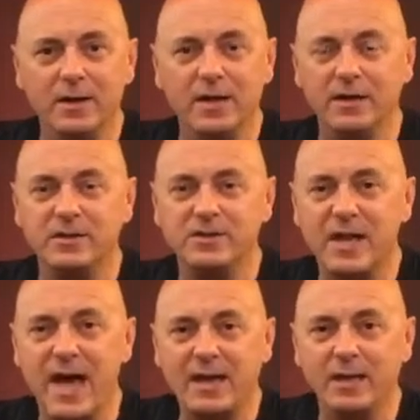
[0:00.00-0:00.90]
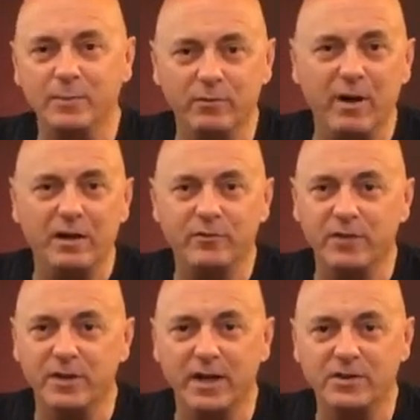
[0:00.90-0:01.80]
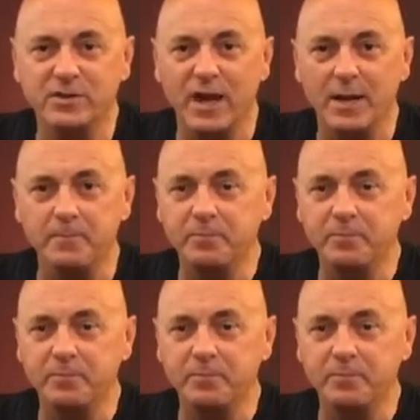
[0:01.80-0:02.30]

hit the sack, and be ready for the next day.